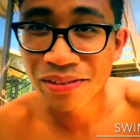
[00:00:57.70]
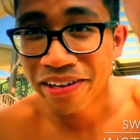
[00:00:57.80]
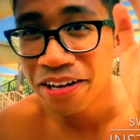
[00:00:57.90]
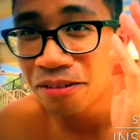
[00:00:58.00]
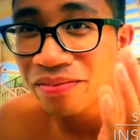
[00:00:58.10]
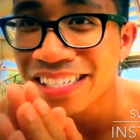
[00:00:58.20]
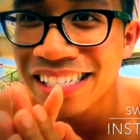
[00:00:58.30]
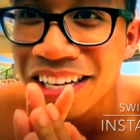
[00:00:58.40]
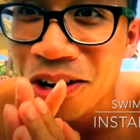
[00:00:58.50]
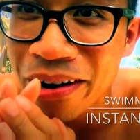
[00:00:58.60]
out this video.
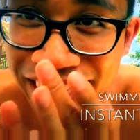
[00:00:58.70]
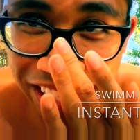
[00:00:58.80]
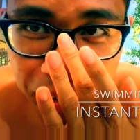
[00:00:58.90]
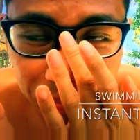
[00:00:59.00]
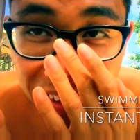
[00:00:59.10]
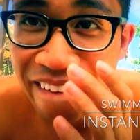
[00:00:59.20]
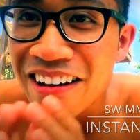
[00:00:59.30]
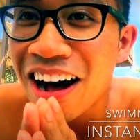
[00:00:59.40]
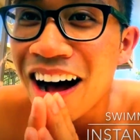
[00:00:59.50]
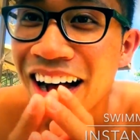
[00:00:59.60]
This is a quick tip
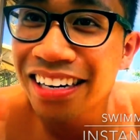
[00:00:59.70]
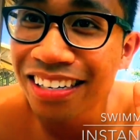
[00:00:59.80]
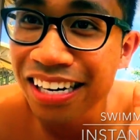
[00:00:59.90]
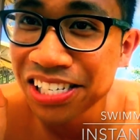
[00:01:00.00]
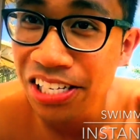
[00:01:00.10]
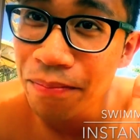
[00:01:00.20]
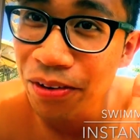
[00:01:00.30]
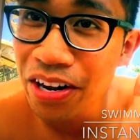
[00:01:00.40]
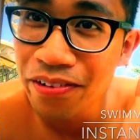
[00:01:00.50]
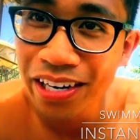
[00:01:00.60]
on the
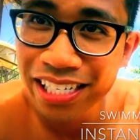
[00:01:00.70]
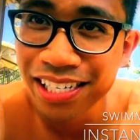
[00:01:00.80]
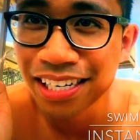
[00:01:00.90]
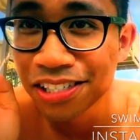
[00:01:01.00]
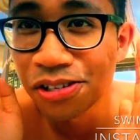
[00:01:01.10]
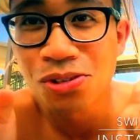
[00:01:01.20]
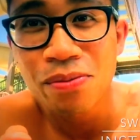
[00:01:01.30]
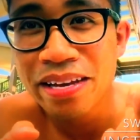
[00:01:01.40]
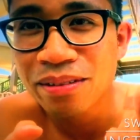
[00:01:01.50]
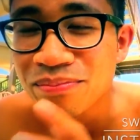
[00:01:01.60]
summer, if you guys decide to go
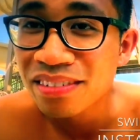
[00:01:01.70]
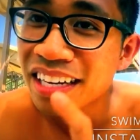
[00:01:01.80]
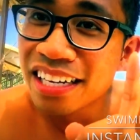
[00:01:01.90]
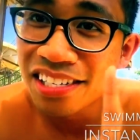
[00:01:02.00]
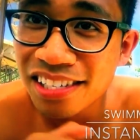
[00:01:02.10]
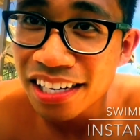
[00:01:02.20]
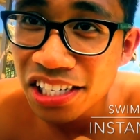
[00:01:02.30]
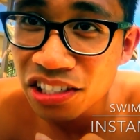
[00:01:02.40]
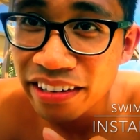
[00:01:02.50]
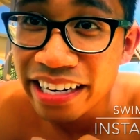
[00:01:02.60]
swimming,
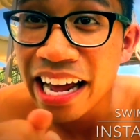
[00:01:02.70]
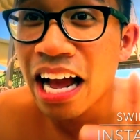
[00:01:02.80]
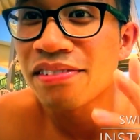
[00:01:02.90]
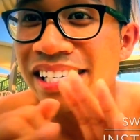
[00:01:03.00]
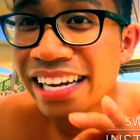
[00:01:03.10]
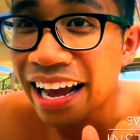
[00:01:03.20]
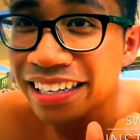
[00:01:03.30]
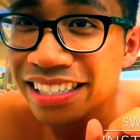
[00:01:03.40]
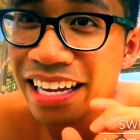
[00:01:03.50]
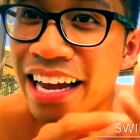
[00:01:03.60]
sunscreen, have snacks,